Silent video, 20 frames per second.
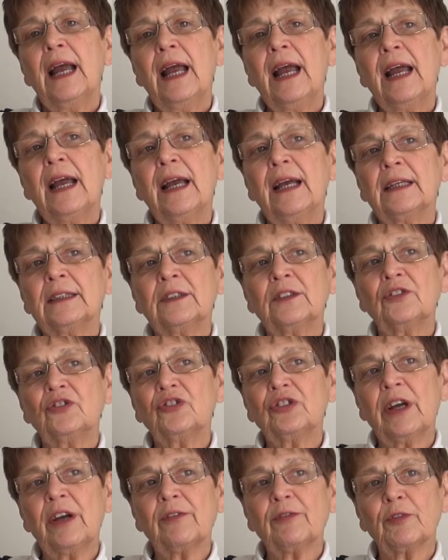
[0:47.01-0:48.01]
and
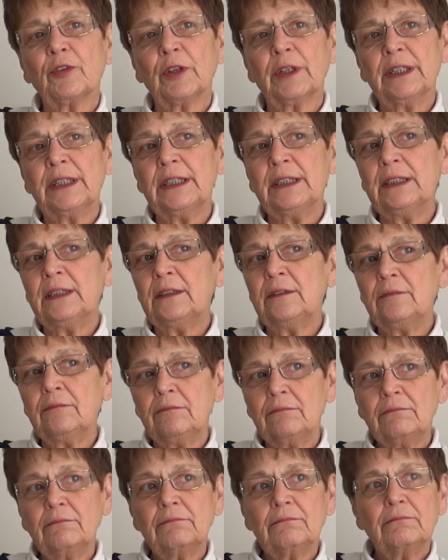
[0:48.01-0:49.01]
jeffrey
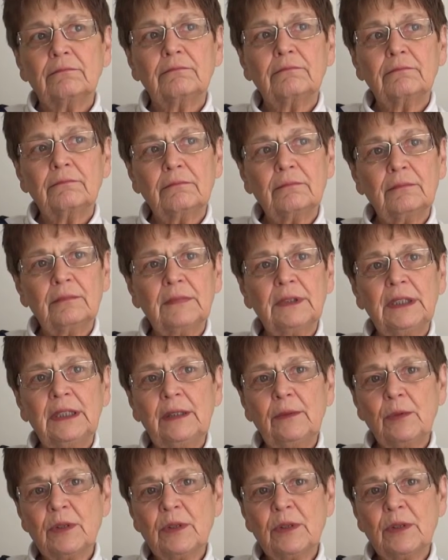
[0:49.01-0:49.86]
he